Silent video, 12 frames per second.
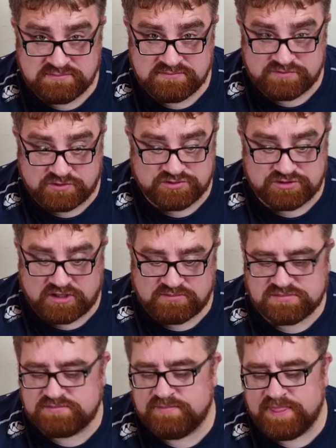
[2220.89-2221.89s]
full
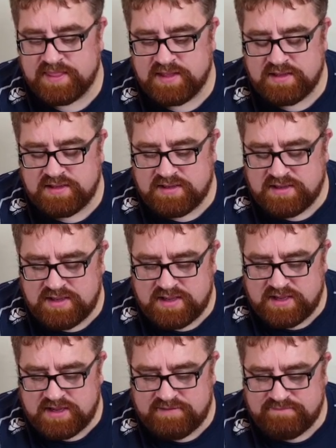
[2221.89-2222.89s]
stop.
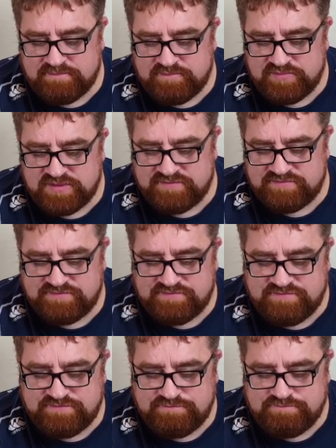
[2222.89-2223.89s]
Their
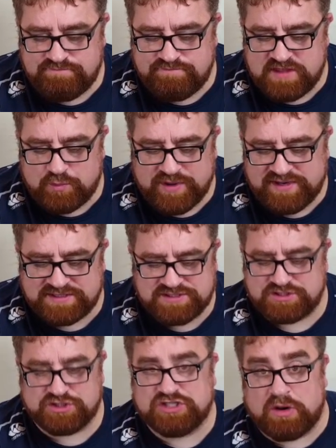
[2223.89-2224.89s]

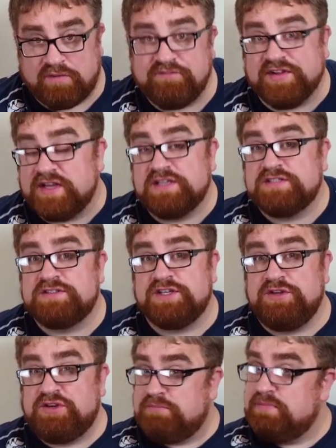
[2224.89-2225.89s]
weaknesses are so obvious that you can